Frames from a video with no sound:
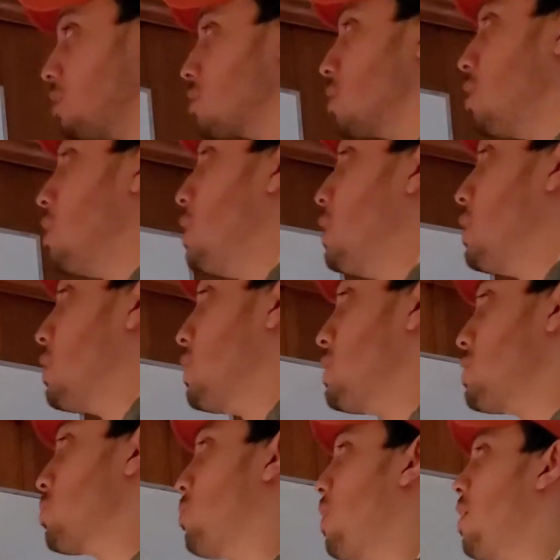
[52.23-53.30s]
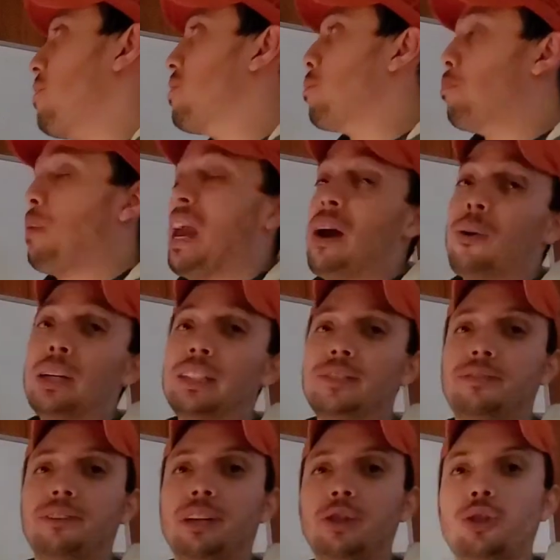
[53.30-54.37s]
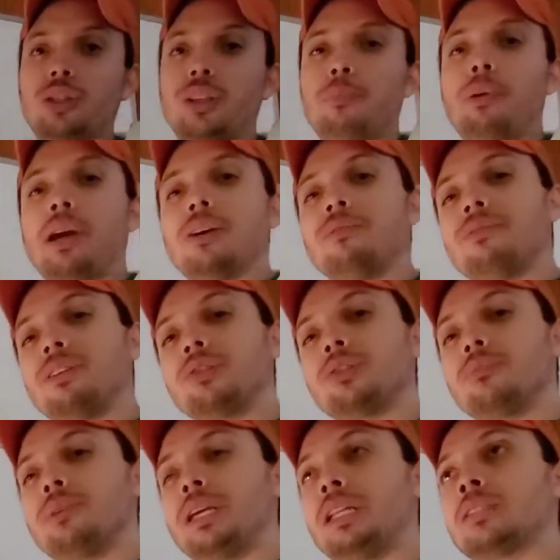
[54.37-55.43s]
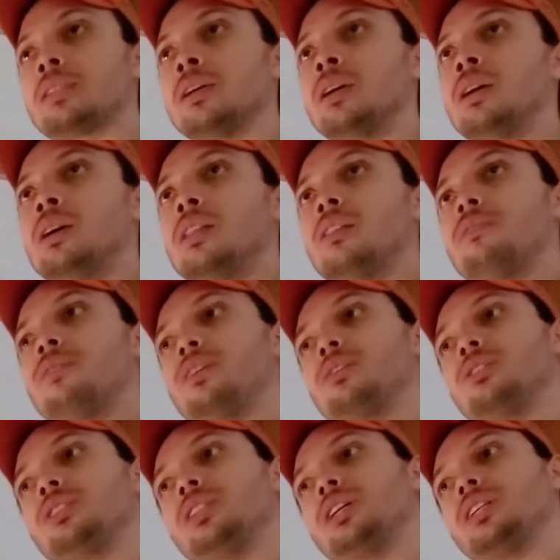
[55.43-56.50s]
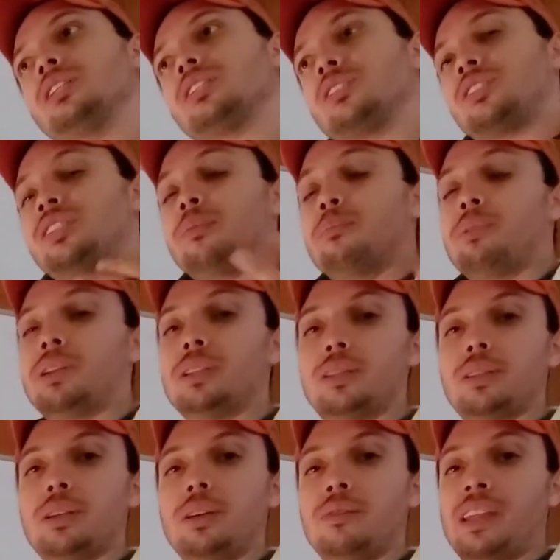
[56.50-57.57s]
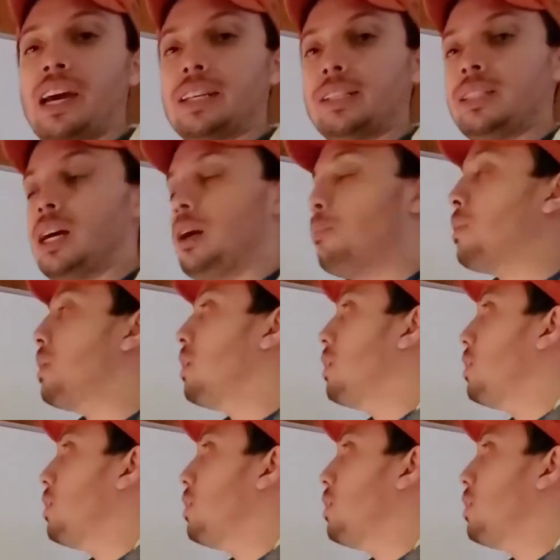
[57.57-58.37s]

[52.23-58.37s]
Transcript: is let's graph the parent function. The parent function means the function that is the simplest of that type.